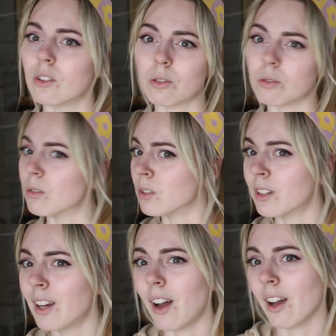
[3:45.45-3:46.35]
You
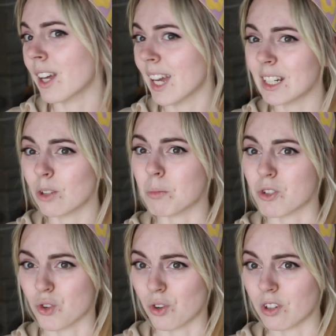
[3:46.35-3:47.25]
cannot be
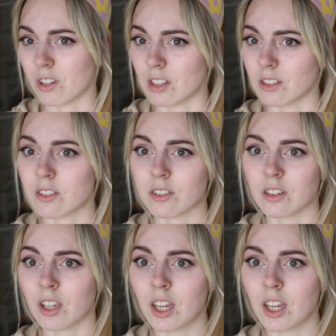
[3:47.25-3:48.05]
sure it's